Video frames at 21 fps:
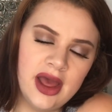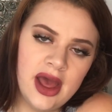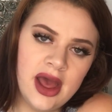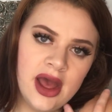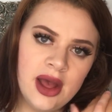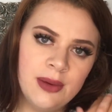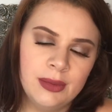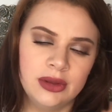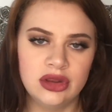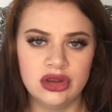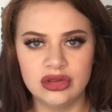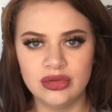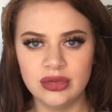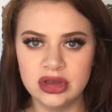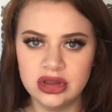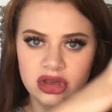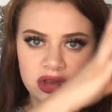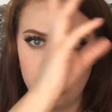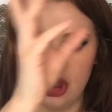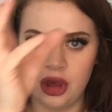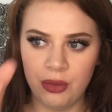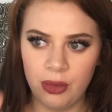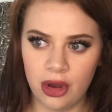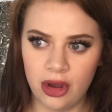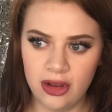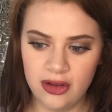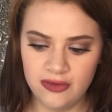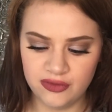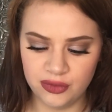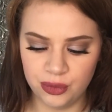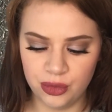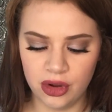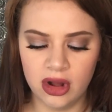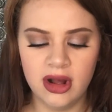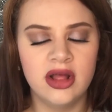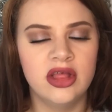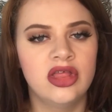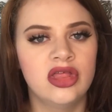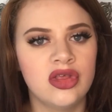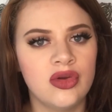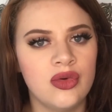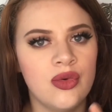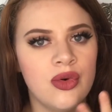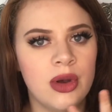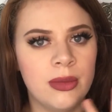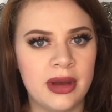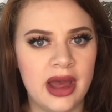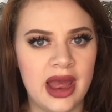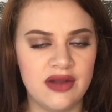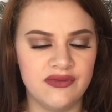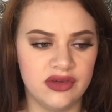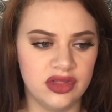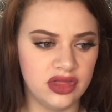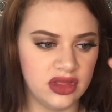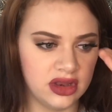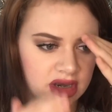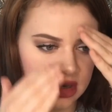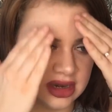I just wanted to go over what I thought about everything.